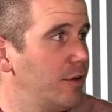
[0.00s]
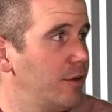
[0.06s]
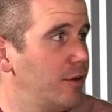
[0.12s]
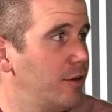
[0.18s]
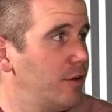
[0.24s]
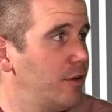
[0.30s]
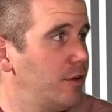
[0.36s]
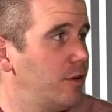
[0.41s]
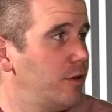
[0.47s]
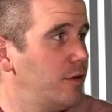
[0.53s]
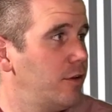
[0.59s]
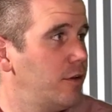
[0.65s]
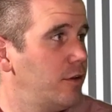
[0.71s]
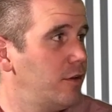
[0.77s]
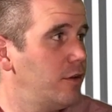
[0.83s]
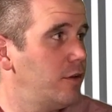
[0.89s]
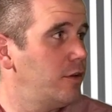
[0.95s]

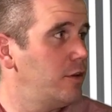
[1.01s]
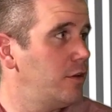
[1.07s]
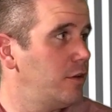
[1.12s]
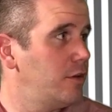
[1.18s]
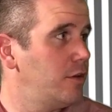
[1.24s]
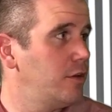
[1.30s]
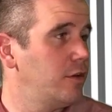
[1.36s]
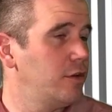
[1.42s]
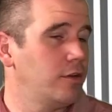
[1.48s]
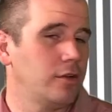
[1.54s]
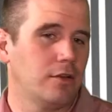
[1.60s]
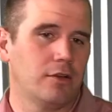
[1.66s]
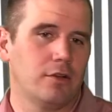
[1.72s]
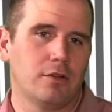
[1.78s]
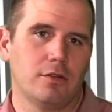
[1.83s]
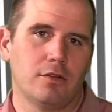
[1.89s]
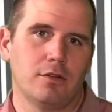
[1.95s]

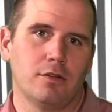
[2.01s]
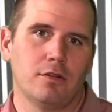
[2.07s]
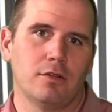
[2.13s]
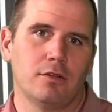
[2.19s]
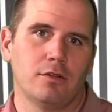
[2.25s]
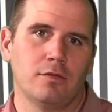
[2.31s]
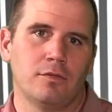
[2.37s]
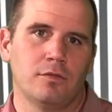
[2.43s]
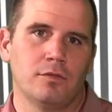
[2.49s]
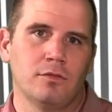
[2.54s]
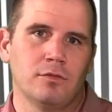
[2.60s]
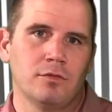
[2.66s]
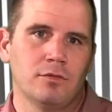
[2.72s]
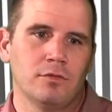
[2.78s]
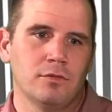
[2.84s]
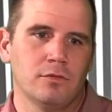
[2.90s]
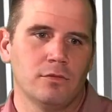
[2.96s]

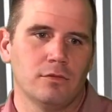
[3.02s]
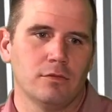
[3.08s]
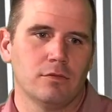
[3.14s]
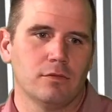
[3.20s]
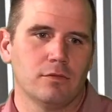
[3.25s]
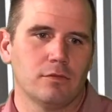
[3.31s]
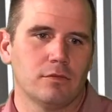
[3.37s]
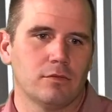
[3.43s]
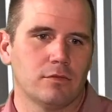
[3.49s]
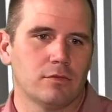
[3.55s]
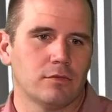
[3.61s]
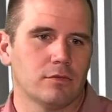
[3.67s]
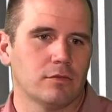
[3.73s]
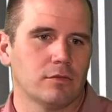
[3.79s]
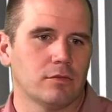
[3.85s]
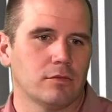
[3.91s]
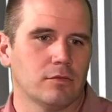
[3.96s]

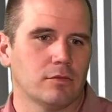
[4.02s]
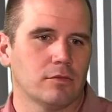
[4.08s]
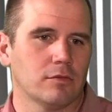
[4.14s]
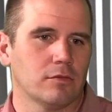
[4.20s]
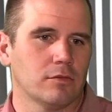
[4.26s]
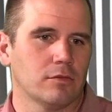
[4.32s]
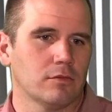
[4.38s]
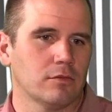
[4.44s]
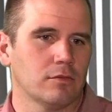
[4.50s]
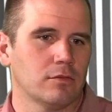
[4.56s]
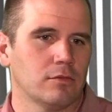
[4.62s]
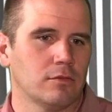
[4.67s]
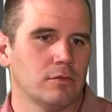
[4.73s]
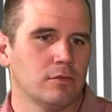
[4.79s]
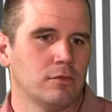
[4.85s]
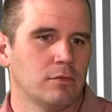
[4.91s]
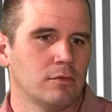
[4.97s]

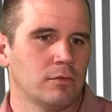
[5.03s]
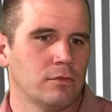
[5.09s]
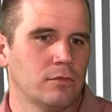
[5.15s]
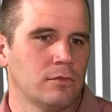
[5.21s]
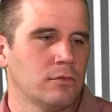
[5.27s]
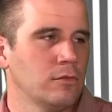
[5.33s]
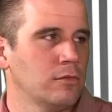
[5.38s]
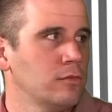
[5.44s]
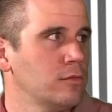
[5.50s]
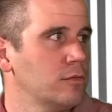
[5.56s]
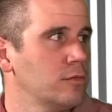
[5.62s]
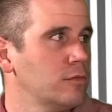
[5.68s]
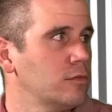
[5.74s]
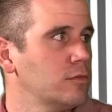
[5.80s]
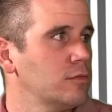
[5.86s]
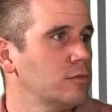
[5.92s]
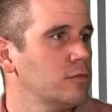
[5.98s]

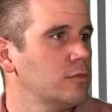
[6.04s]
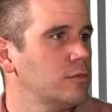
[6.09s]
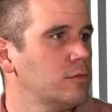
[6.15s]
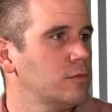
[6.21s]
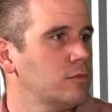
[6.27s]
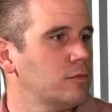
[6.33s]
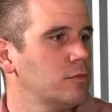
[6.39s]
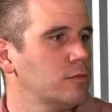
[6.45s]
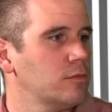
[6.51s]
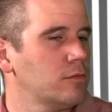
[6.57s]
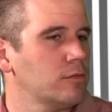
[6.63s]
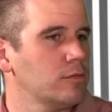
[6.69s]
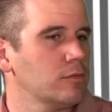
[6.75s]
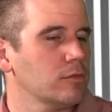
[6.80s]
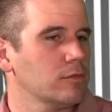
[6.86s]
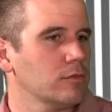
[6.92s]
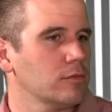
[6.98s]

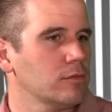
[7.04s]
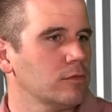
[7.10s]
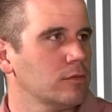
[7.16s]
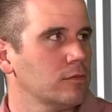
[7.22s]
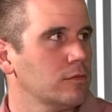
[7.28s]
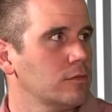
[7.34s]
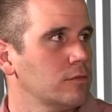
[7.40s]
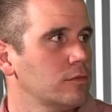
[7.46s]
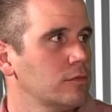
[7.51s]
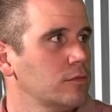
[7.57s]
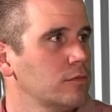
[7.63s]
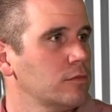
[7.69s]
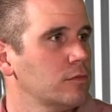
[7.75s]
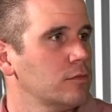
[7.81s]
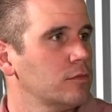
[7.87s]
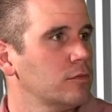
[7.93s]
[no speech]